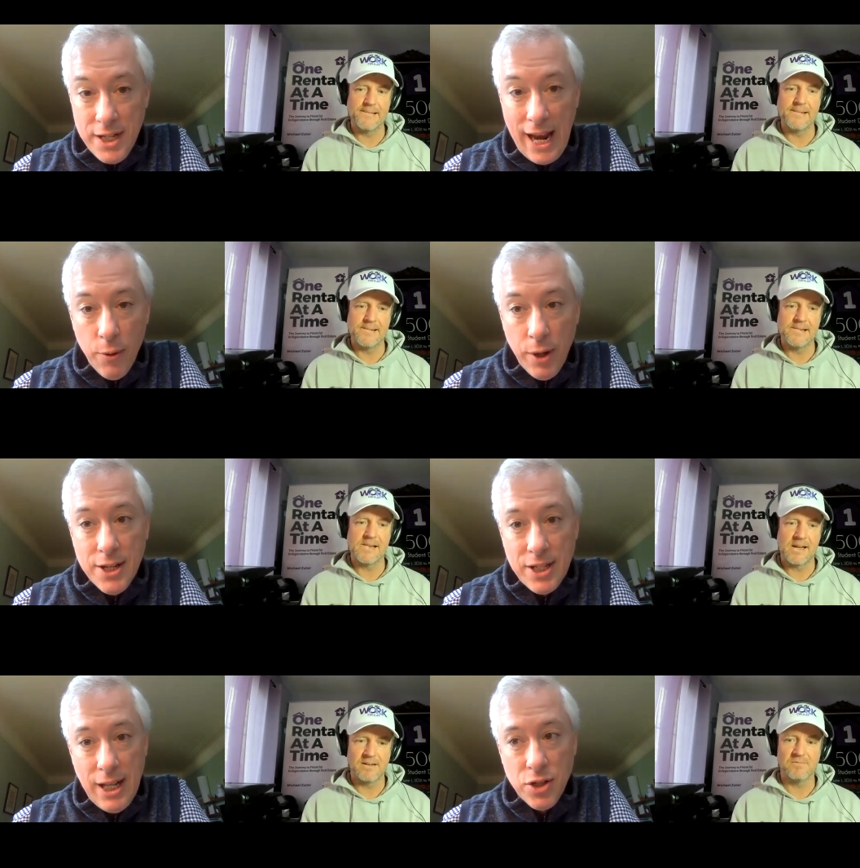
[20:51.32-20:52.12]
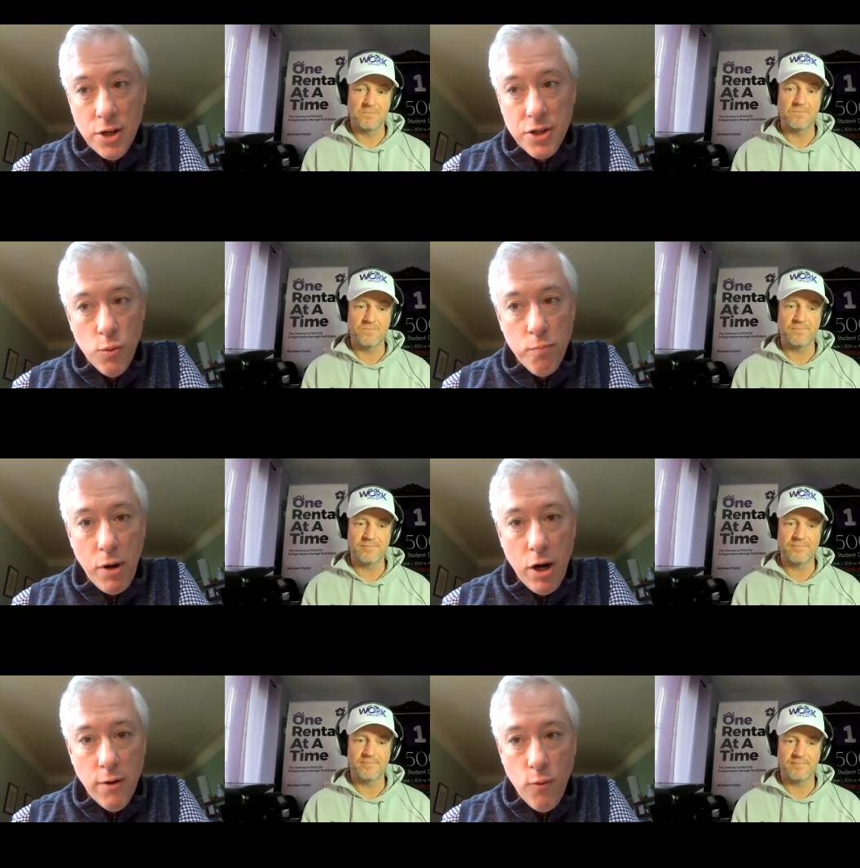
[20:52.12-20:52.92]
Speaker 1: now it is. And that's also
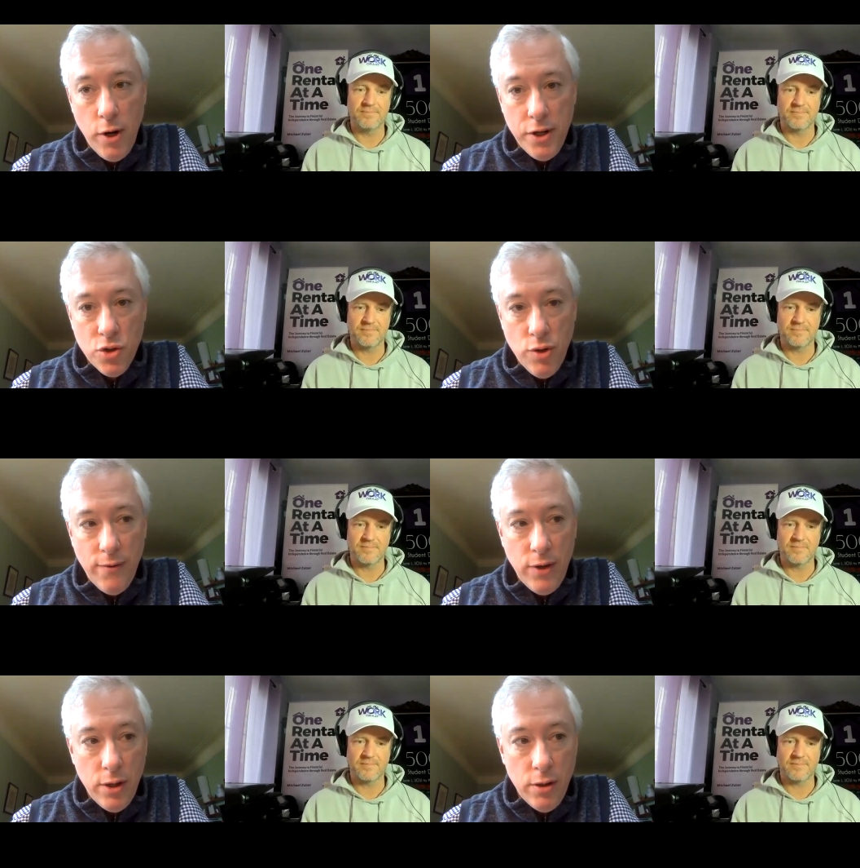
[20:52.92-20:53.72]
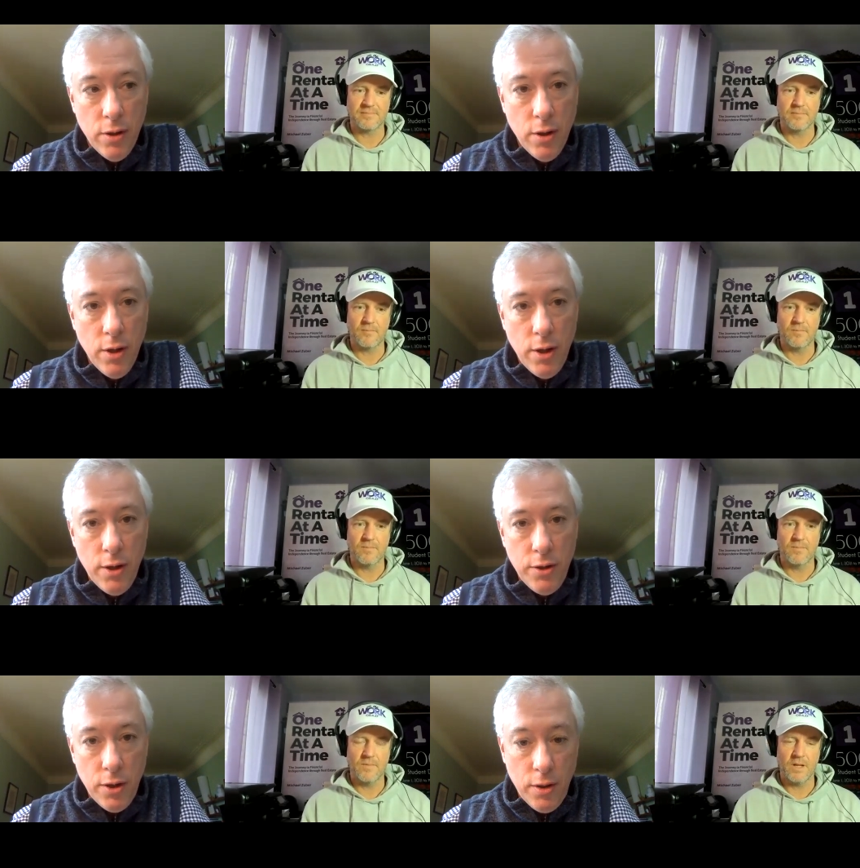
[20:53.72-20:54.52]
part of what has driven
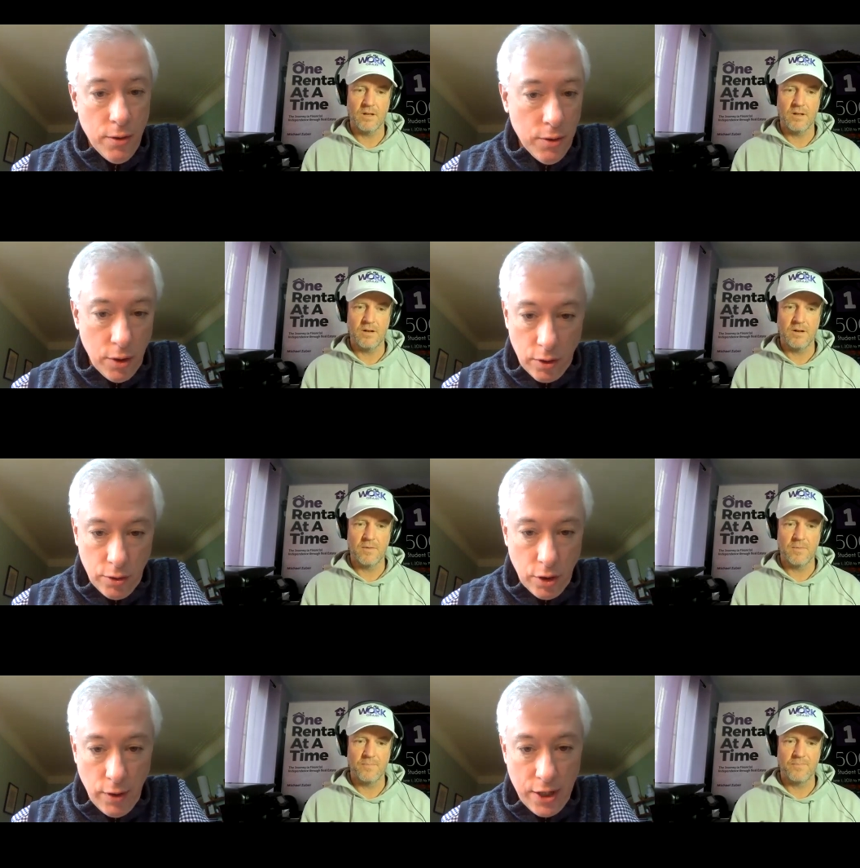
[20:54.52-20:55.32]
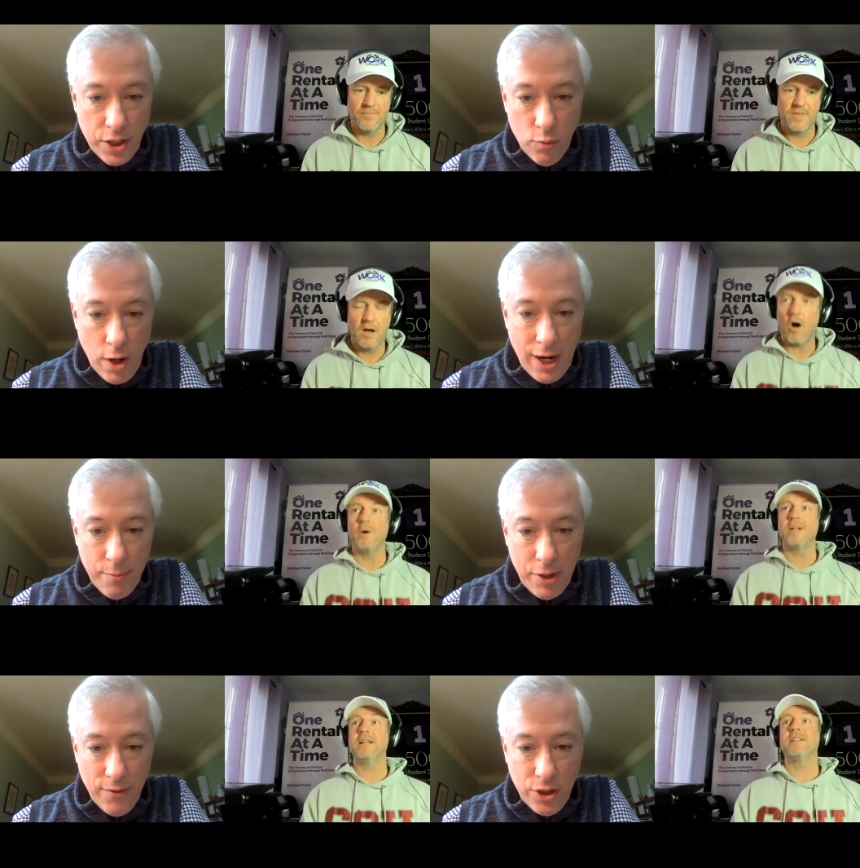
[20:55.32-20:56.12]
the crazy run
Speaker 2: up.
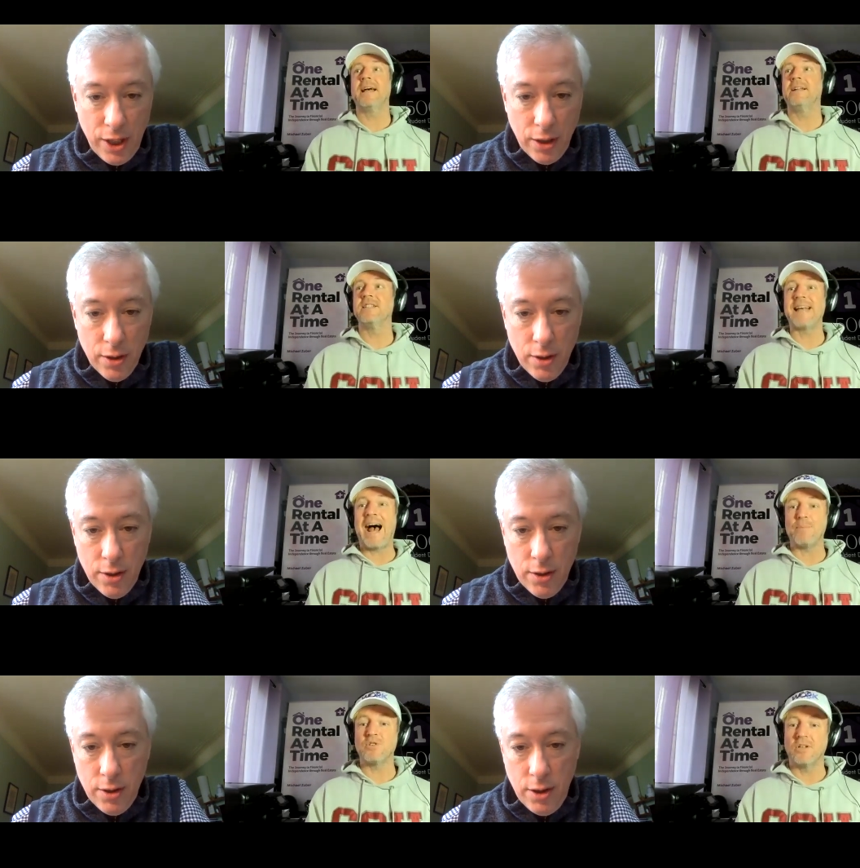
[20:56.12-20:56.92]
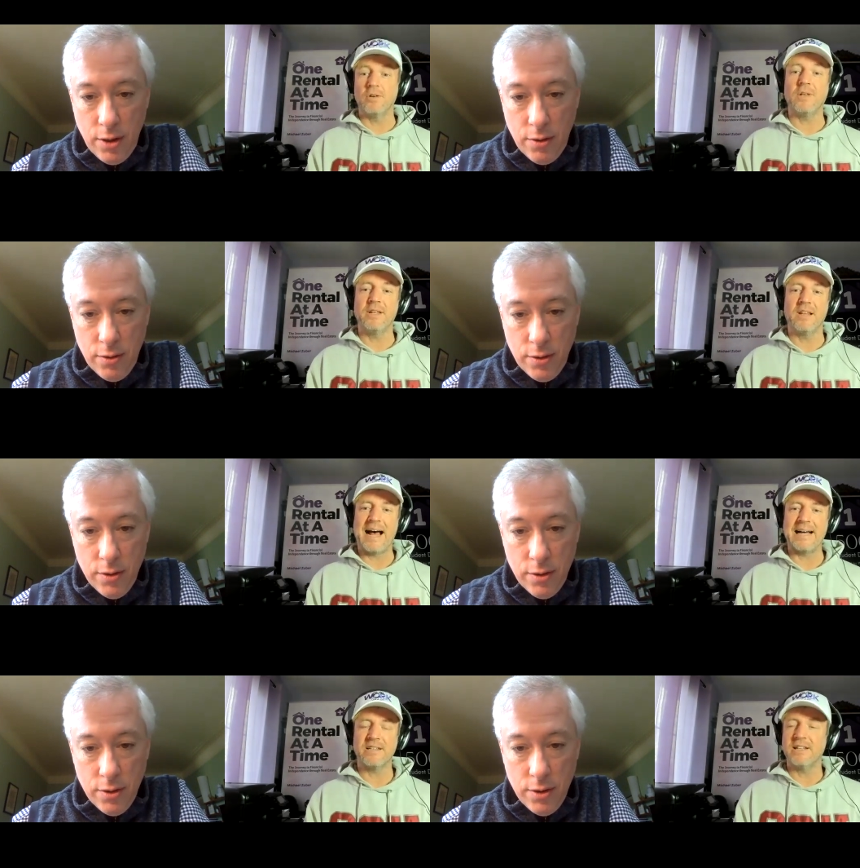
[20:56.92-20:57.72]
Oh, it is absolutely the
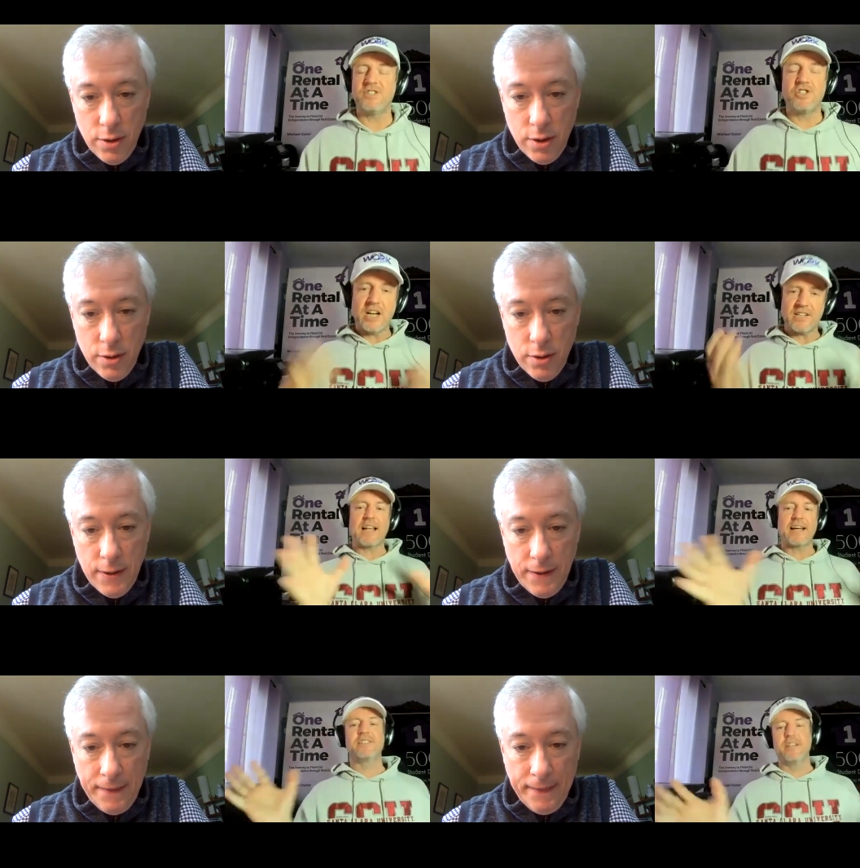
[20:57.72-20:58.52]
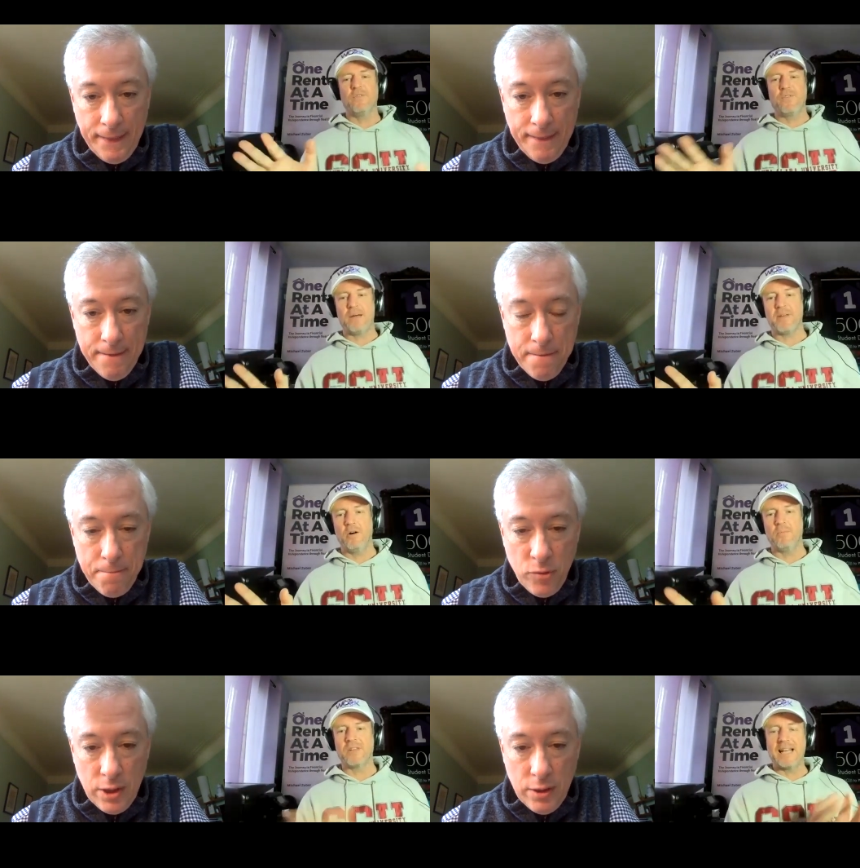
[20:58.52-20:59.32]
last. It's just like single family
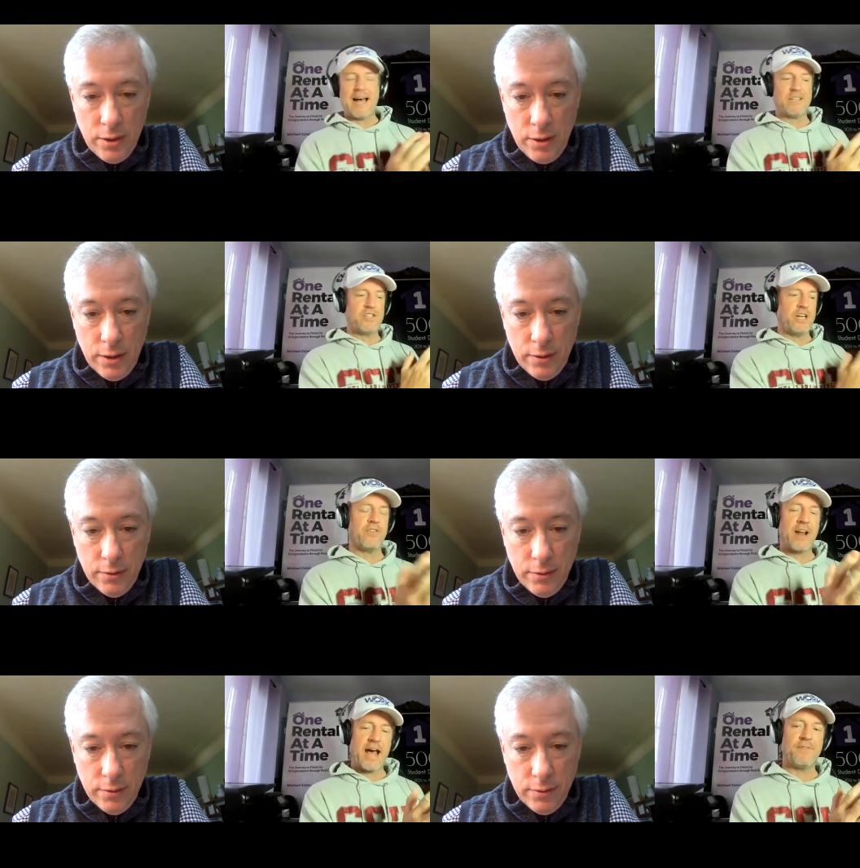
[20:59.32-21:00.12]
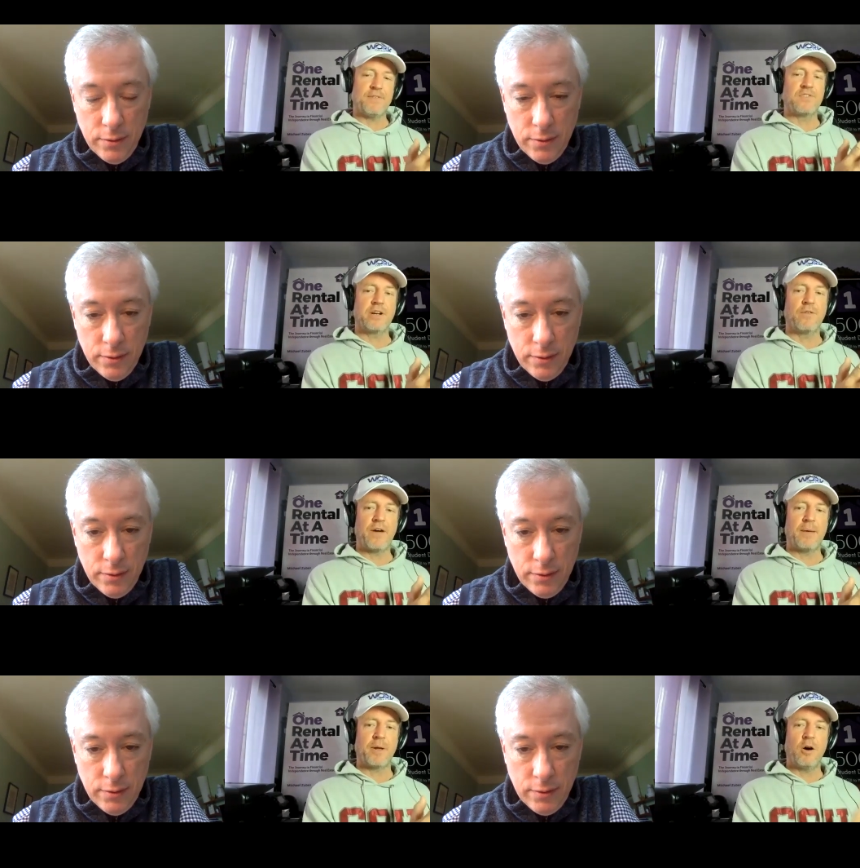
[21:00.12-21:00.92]
home. The last year and a half of single
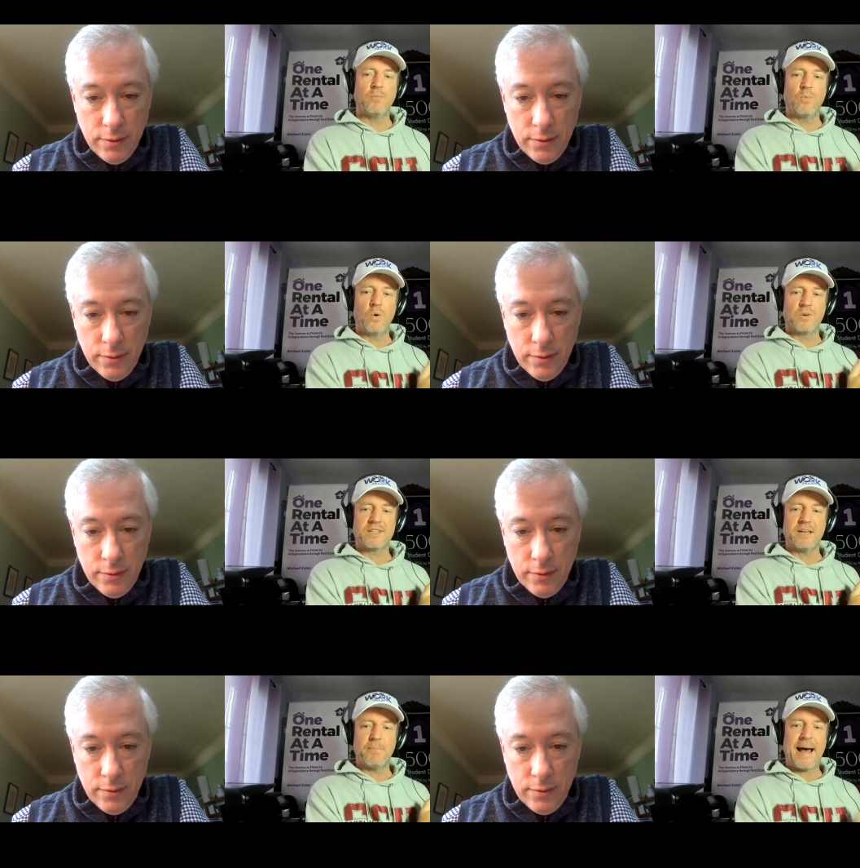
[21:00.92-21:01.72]
family home was the